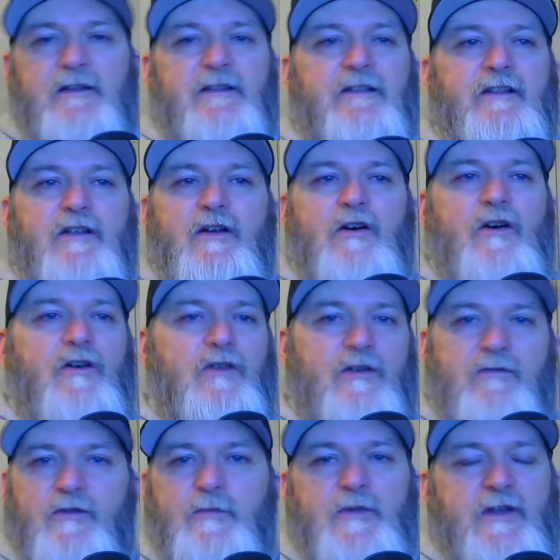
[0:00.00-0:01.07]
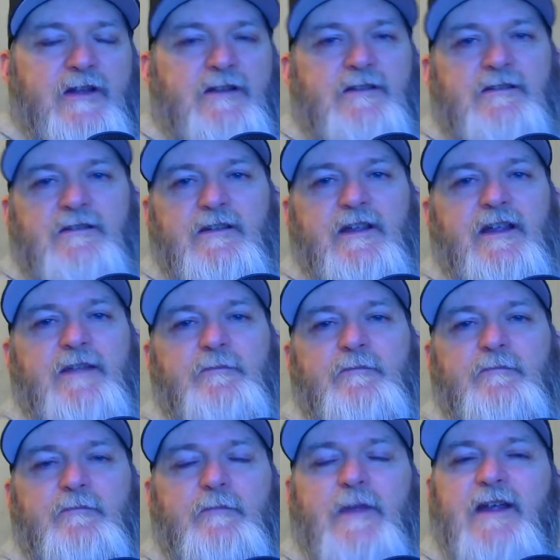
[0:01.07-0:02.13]
all over the place. It
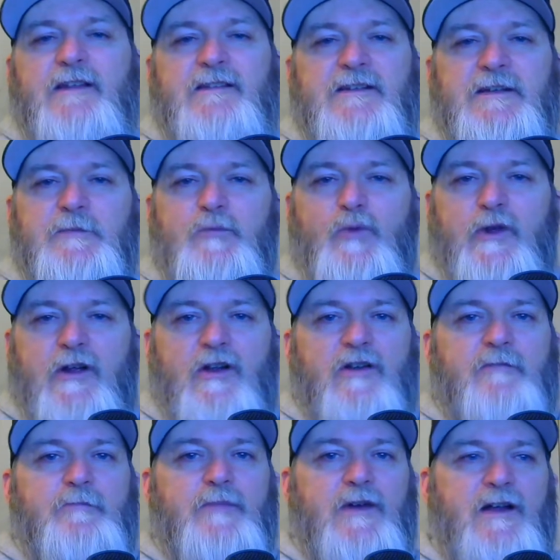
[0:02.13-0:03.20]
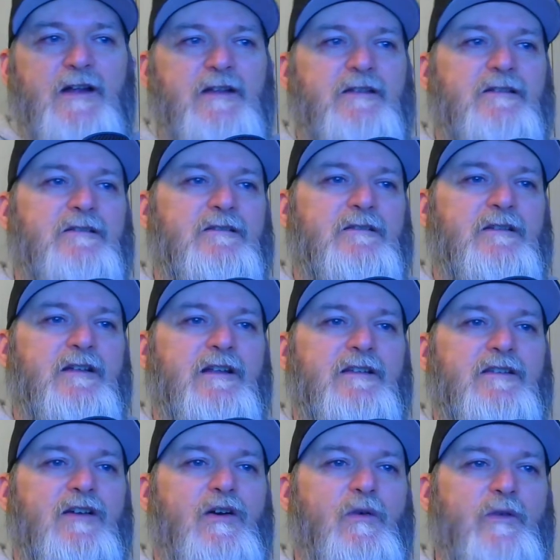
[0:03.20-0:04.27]
may seem weird, but it's
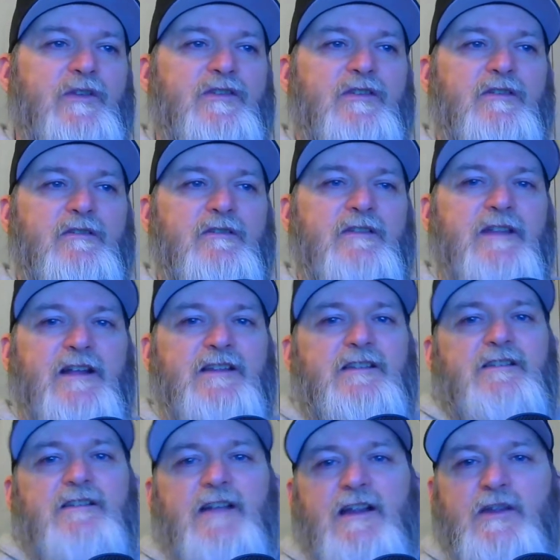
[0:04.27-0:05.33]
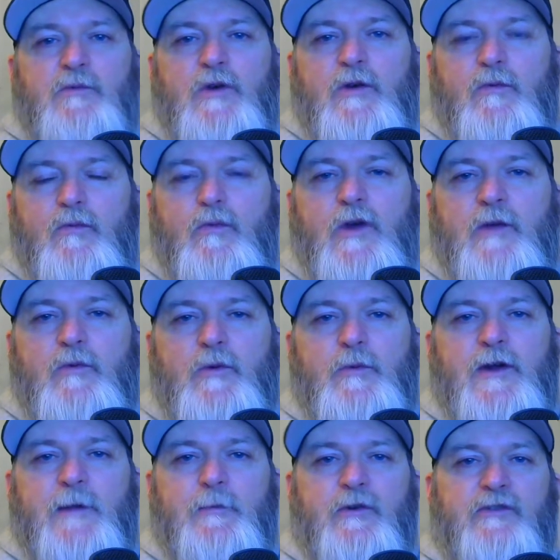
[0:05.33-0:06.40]
always, that's what, why we're
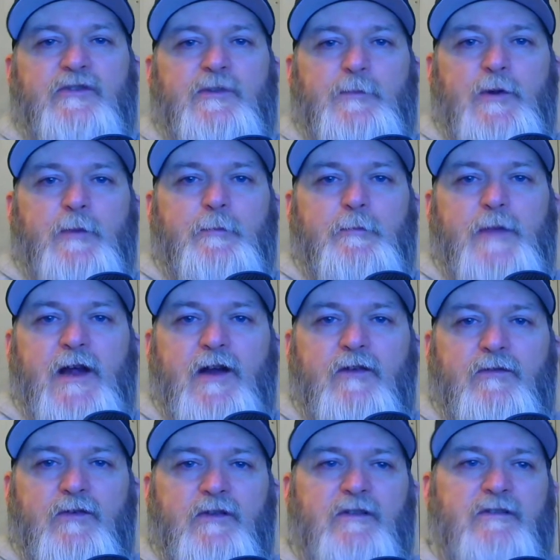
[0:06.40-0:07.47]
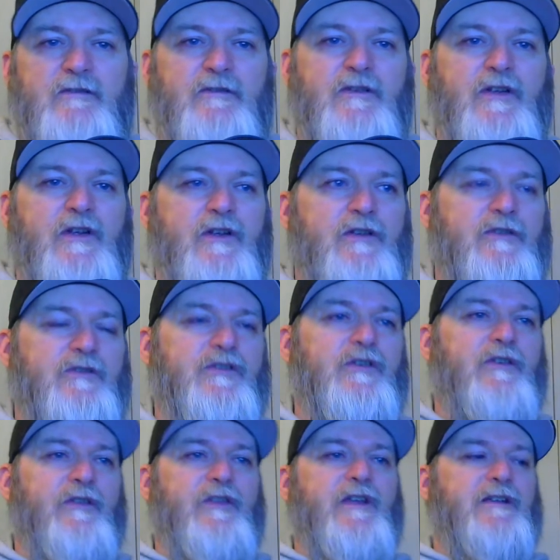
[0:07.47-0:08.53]
preppers, to prepare for certain
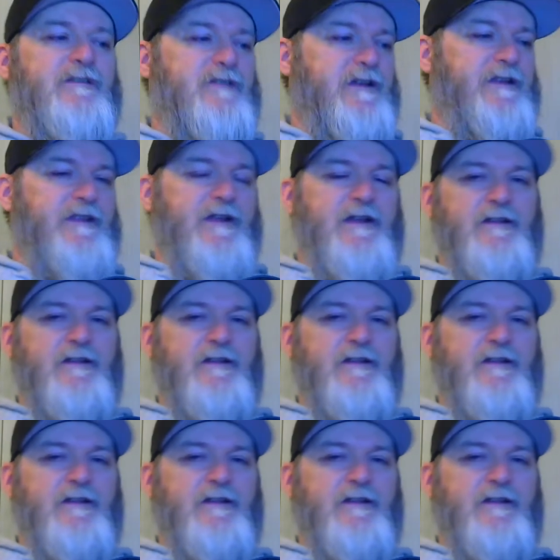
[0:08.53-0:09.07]
things like that.